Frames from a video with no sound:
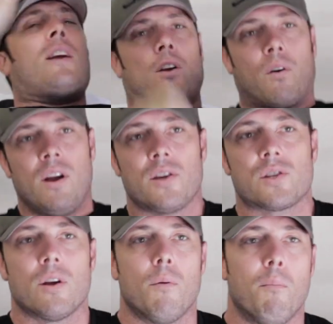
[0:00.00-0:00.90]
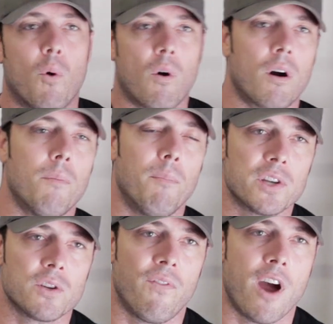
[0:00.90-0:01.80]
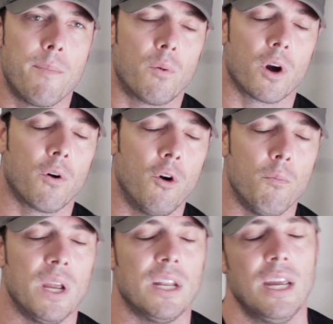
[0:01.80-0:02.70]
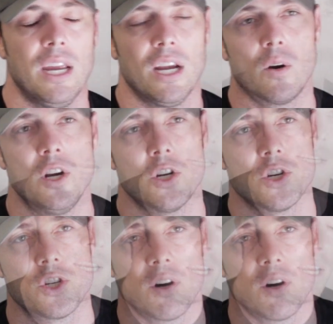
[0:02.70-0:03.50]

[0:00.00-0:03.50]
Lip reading: increase more muscle fiber recruitment, increase your